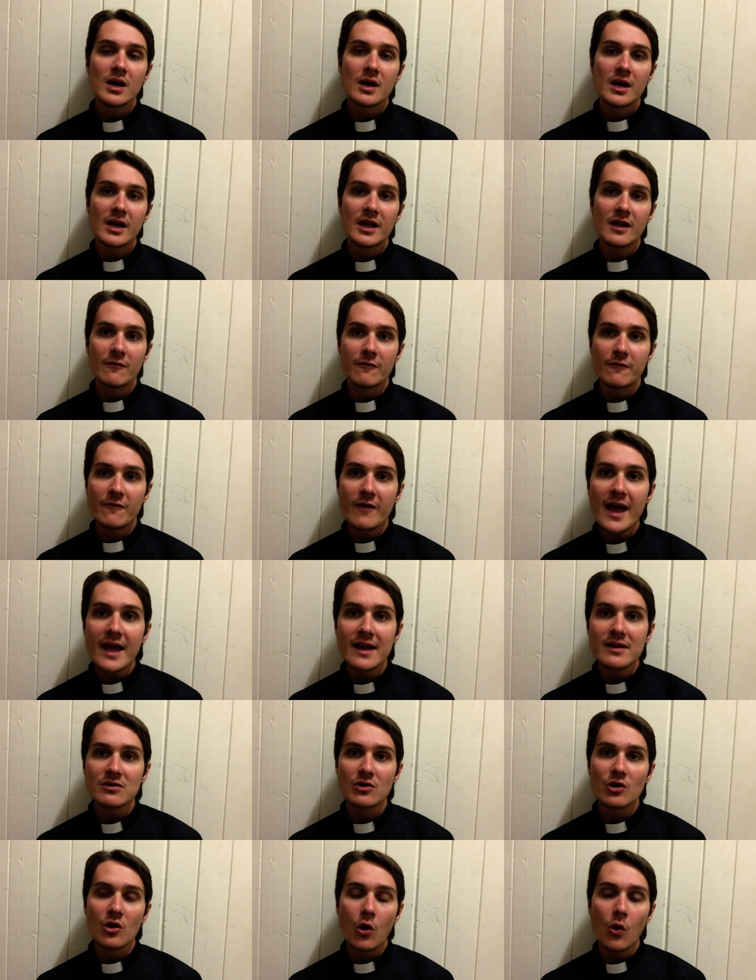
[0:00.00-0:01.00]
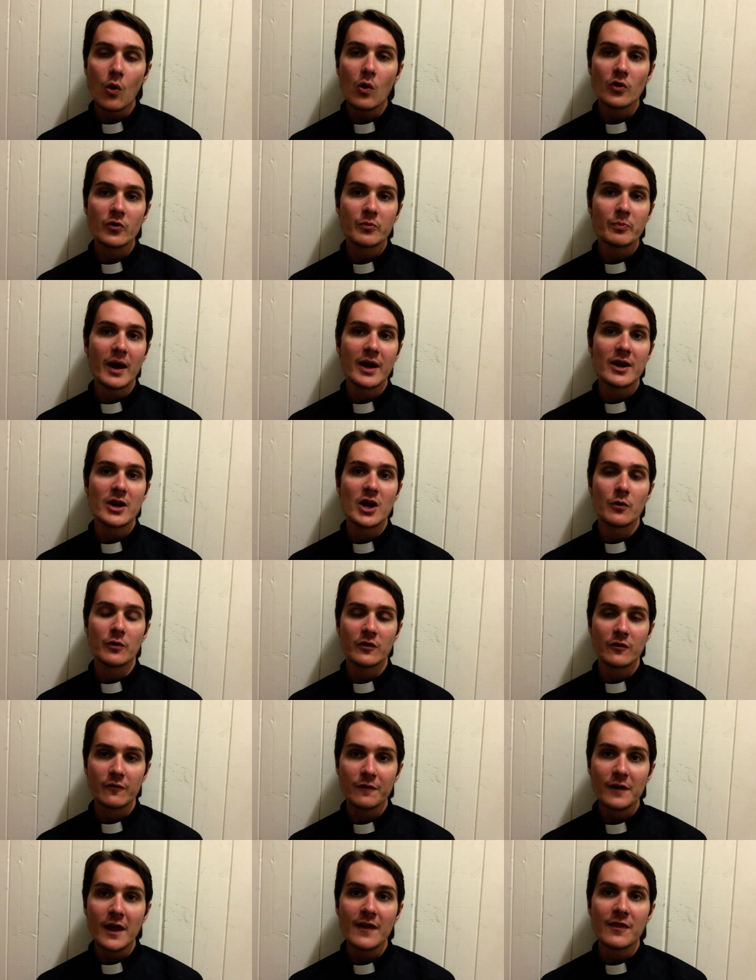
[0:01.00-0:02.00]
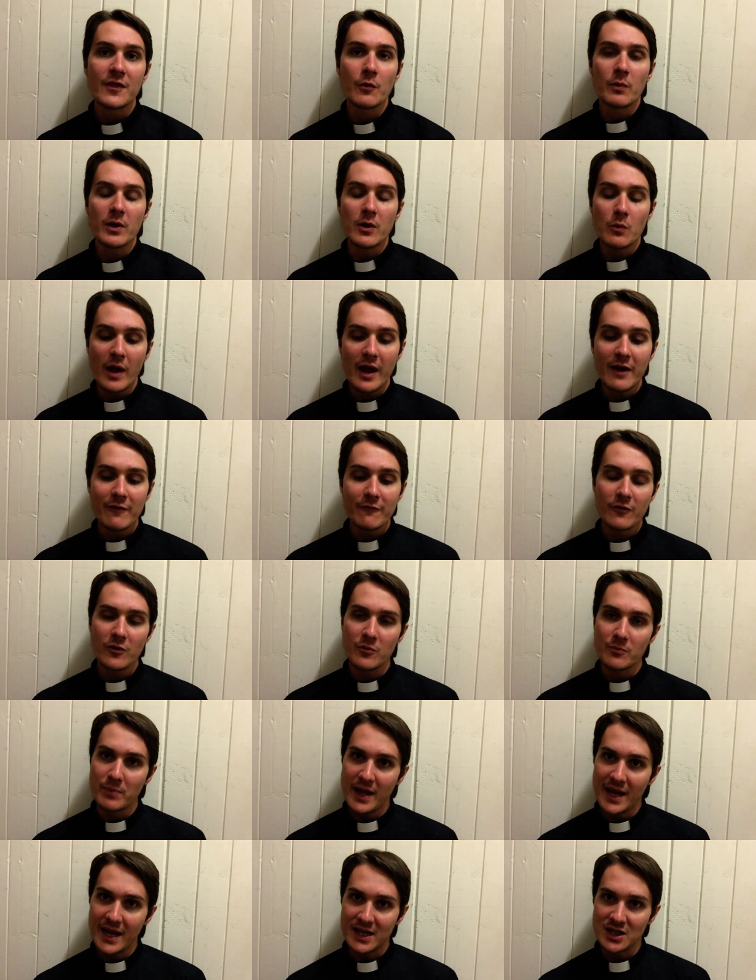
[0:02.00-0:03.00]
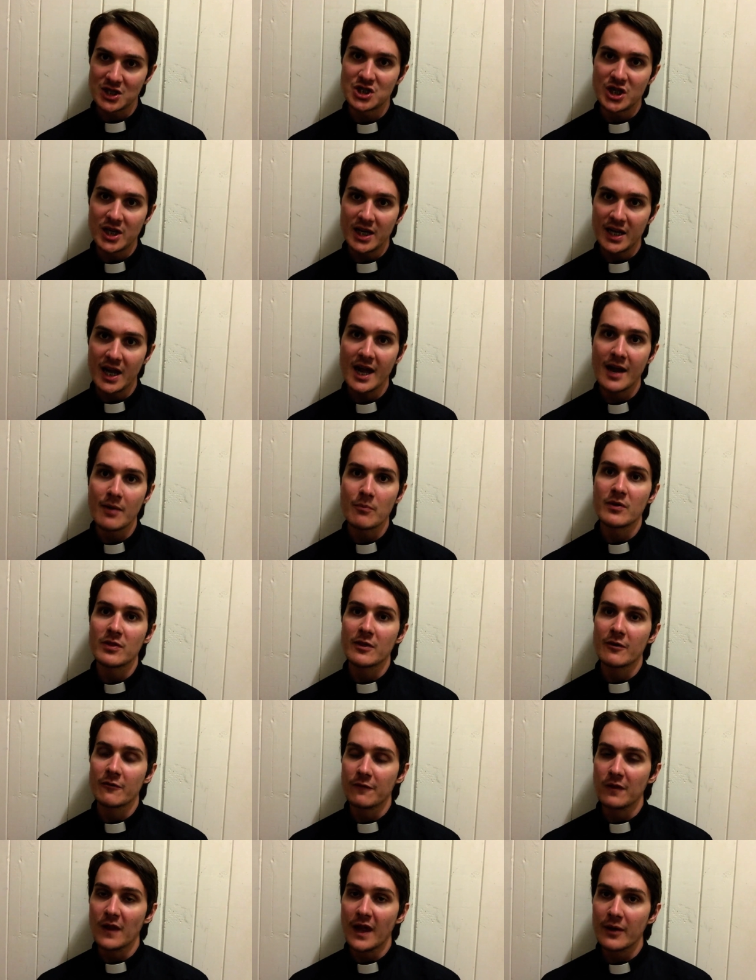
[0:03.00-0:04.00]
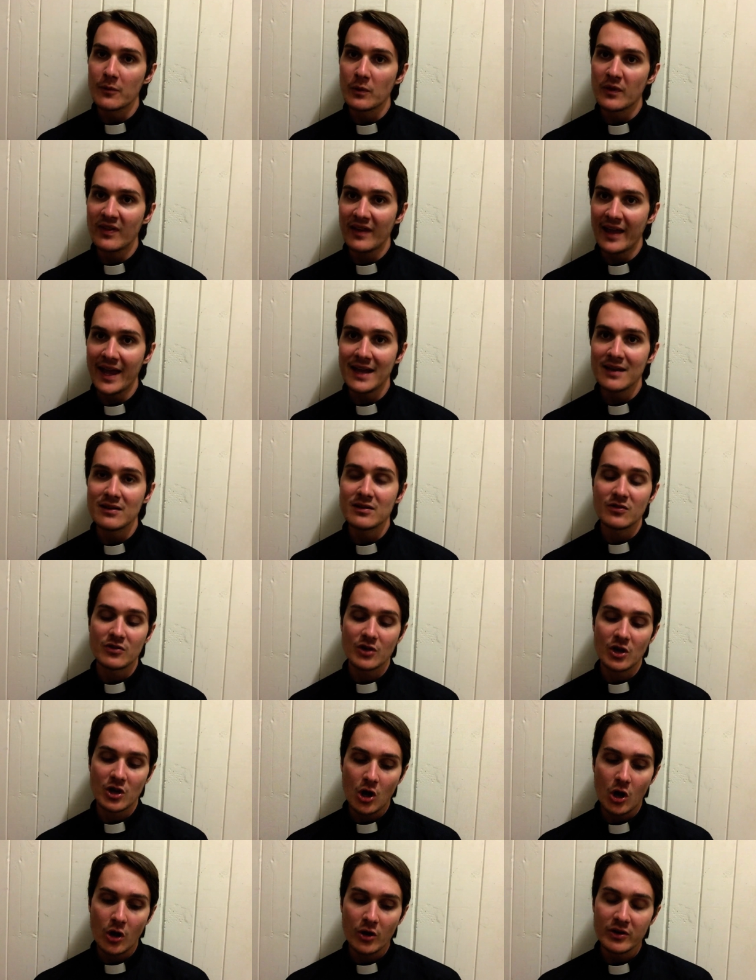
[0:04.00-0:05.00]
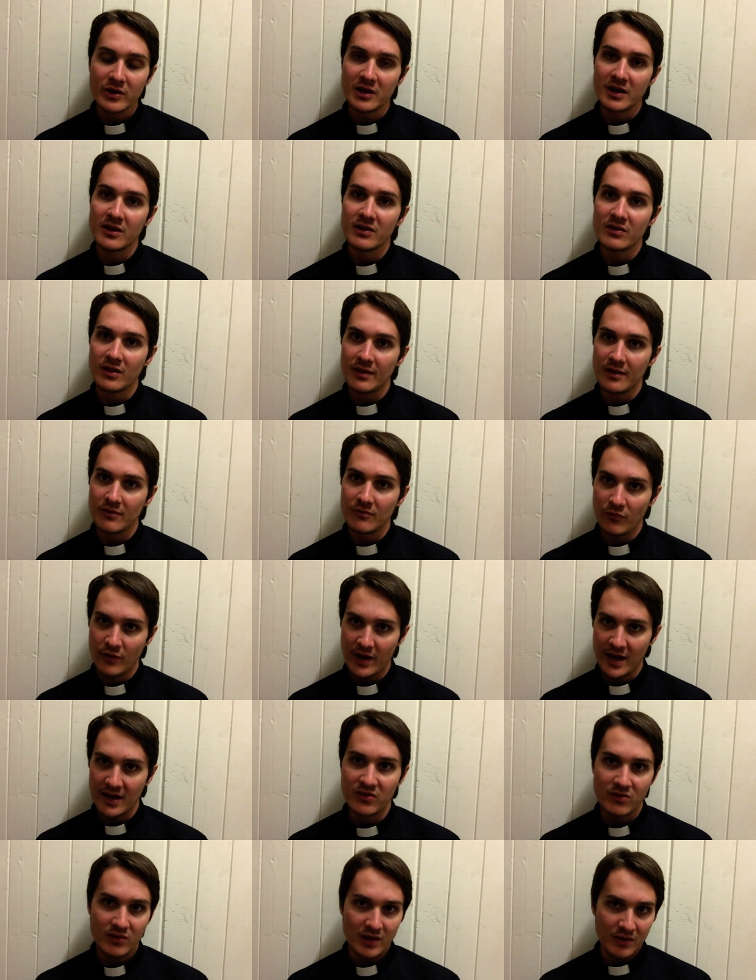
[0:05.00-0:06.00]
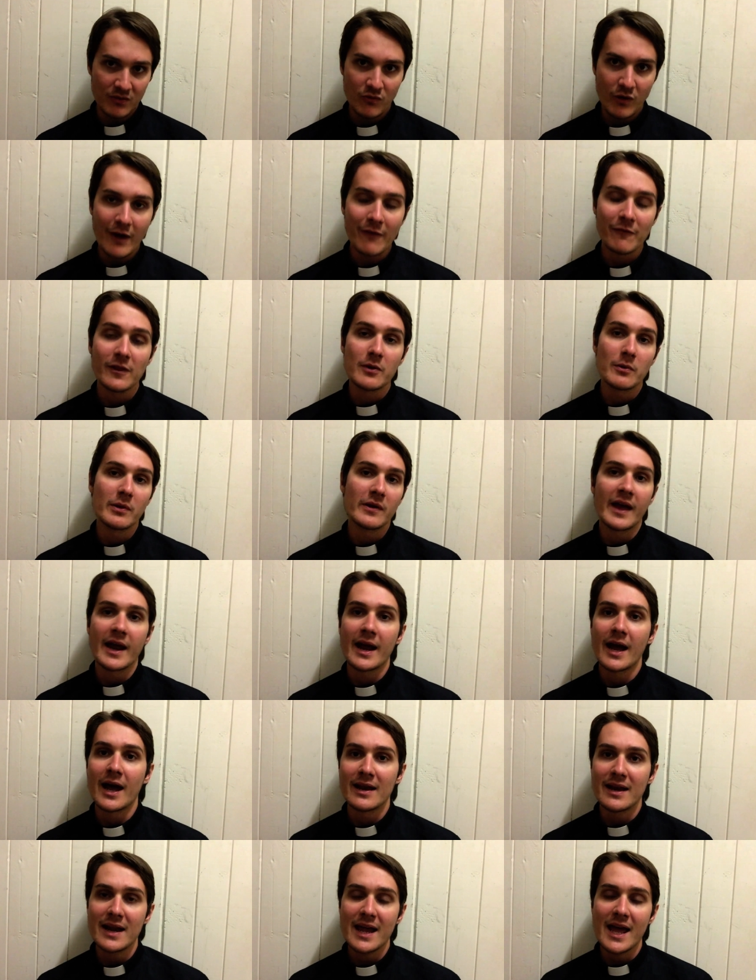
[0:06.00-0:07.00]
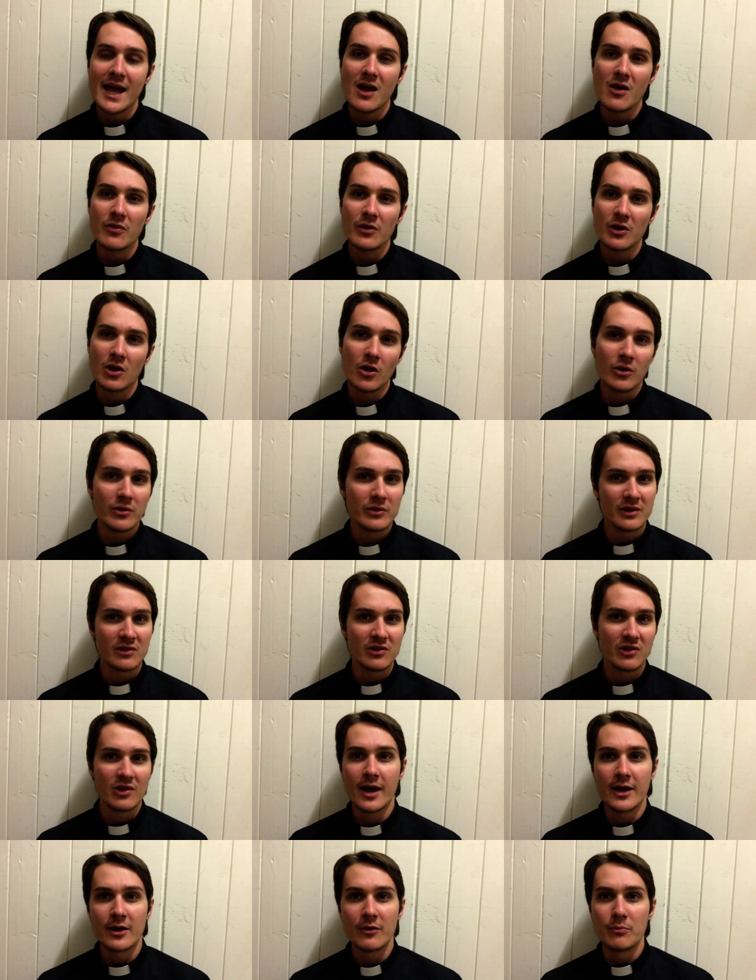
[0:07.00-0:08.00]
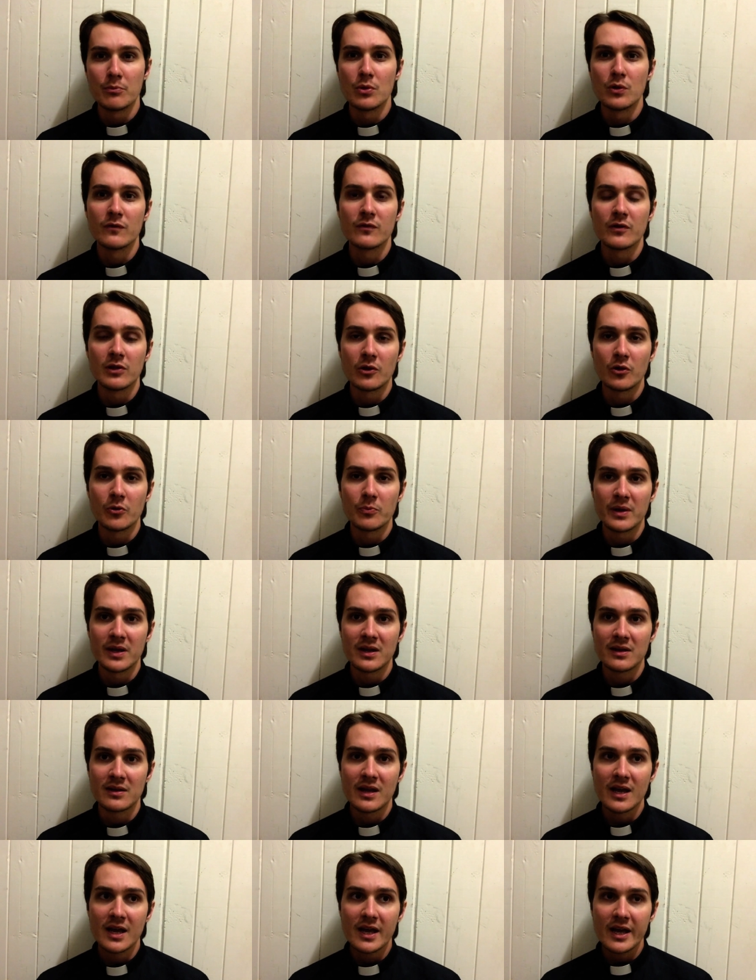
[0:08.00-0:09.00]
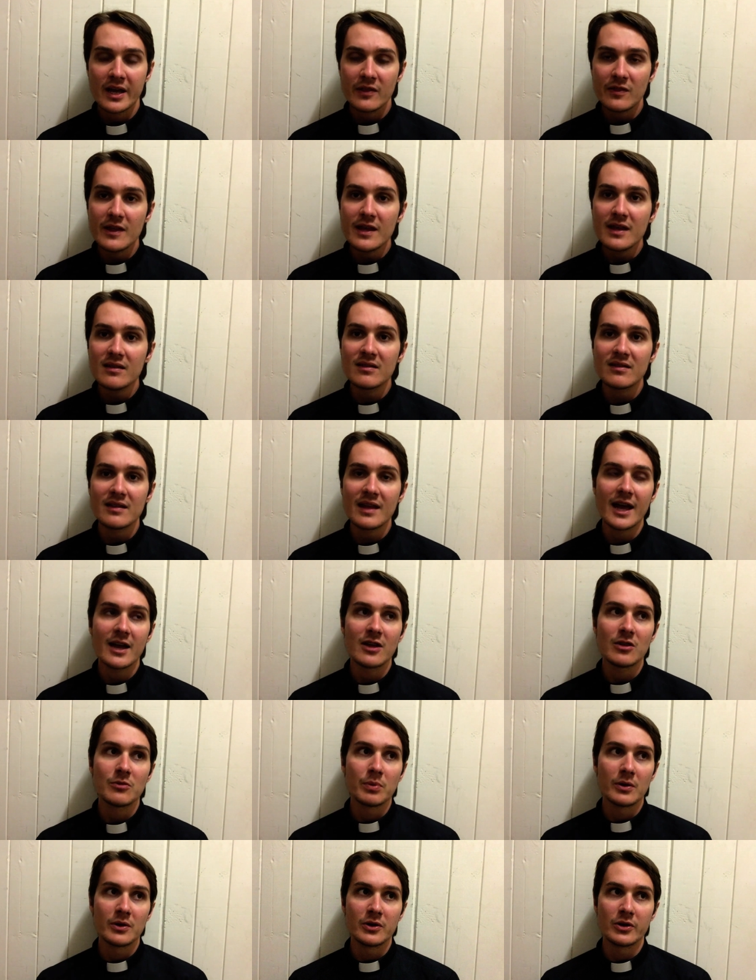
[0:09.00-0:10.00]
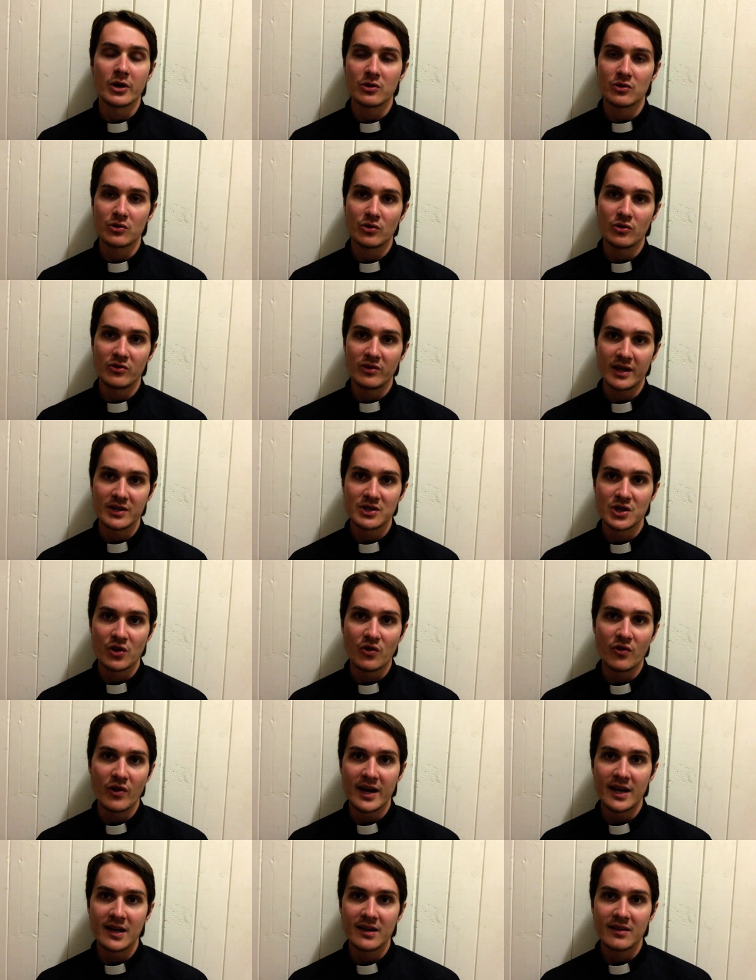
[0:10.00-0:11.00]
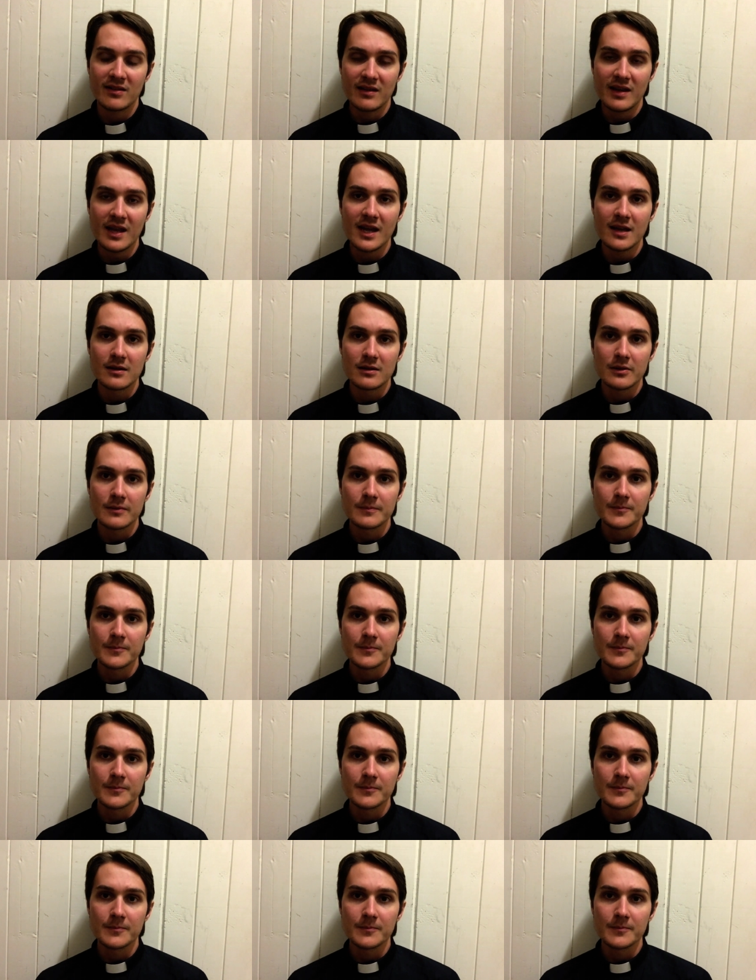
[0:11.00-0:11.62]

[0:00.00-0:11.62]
event caused by Noah's flood, that we went from Pangea, and when the flood was ended, the continents rested roughly where they are now. The continents kind of move a little bit these days, but not to such a great extent.